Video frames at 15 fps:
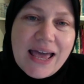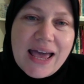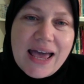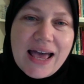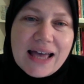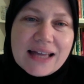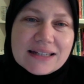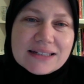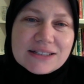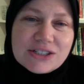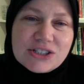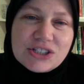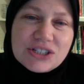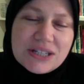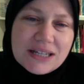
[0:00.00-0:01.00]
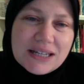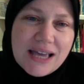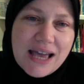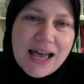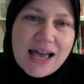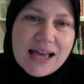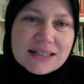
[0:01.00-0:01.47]
and she
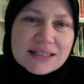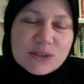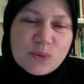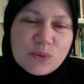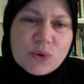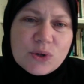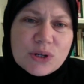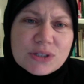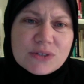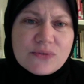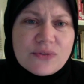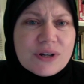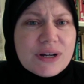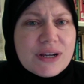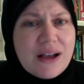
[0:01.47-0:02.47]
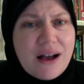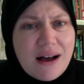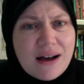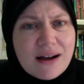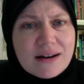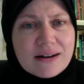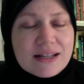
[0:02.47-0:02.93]
has worked very
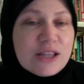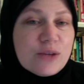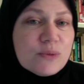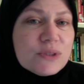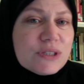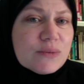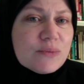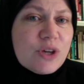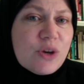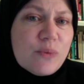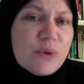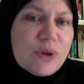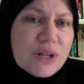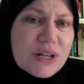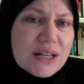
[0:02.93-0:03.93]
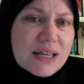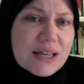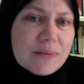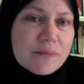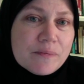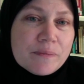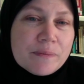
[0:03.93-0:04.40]
hard in the Muslim
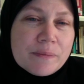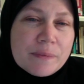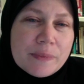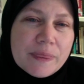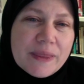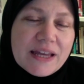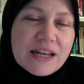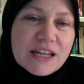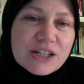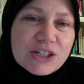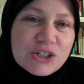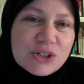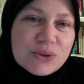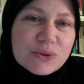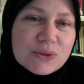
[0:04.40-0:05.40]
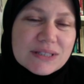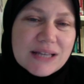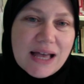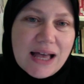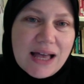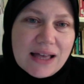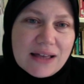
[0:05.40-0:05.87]
community in issues
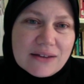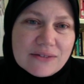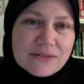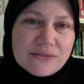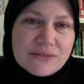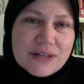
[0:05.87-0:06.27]
of